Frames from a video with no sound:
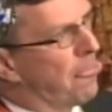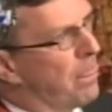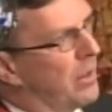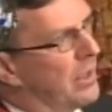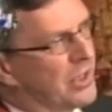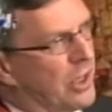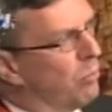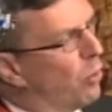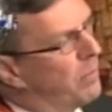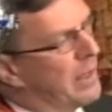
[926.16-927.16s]
It killed
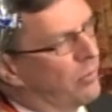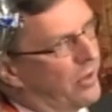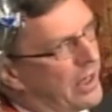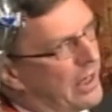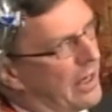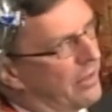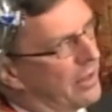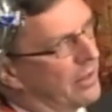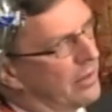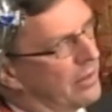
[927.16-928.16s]
more people than any
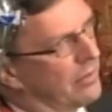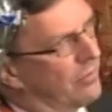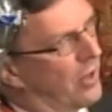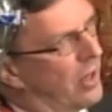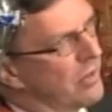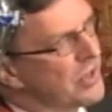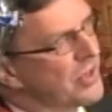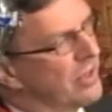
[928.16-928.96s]
other virus.